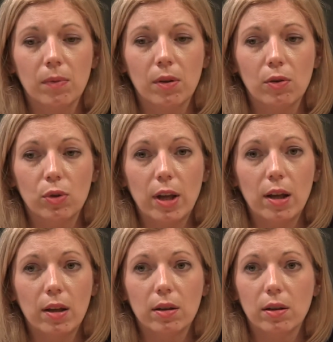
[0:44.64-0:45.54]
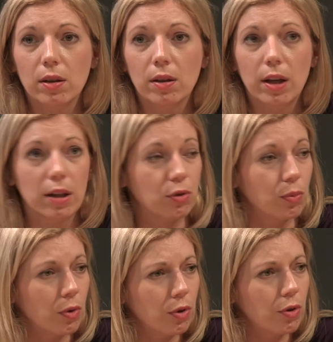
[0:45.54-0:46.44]
Today and
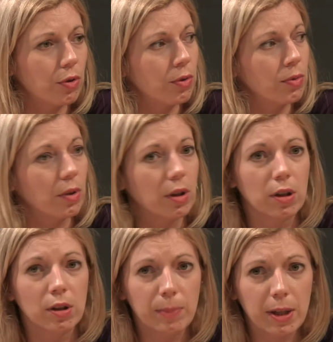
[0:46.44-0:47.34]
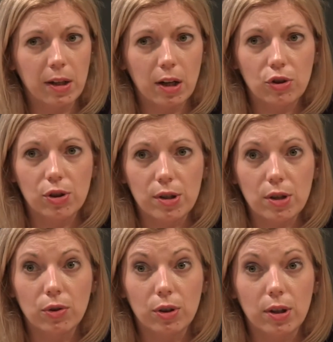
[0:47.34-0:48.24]
tomorrow, independent cultural scene
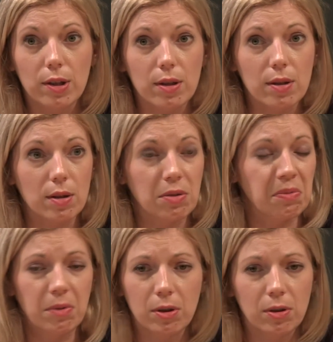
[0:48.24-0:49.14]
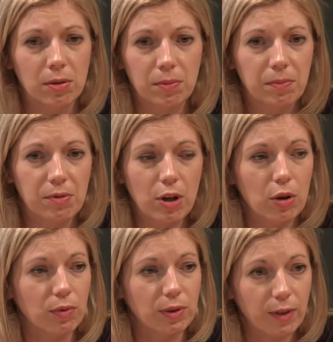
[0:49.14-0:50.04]
organizes a string
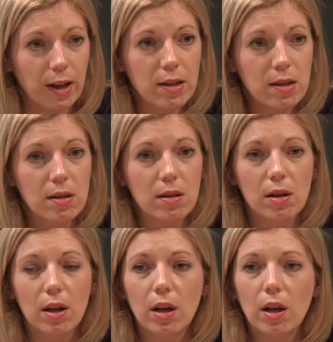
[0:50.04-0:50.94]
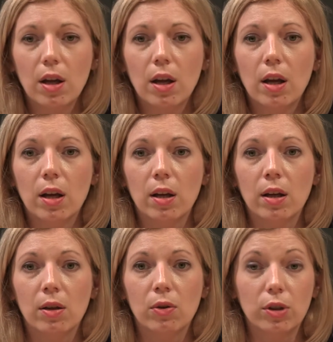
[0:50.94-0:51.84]
of events
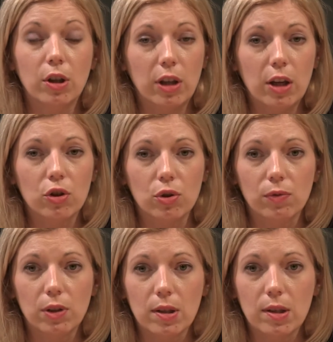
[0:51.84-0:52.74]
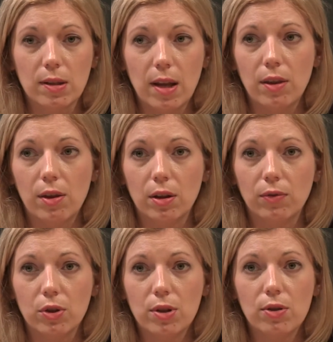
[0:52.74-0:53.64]
on the occasion of this 10th
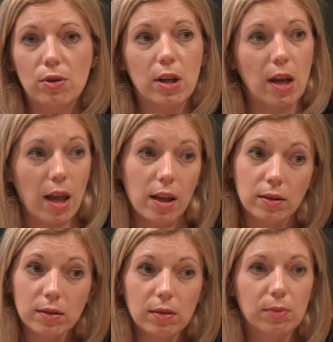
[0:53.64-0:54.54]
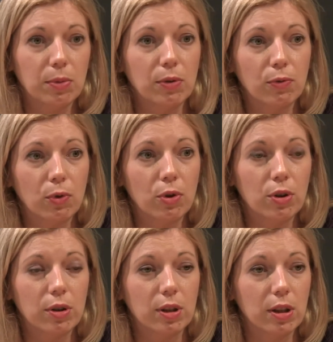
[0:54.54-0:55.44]
anniversary and before
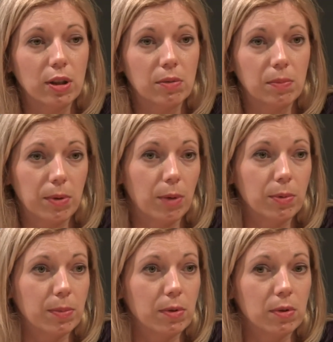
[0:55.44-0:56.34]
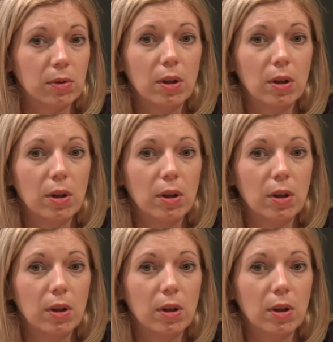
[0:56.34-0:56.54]
the probable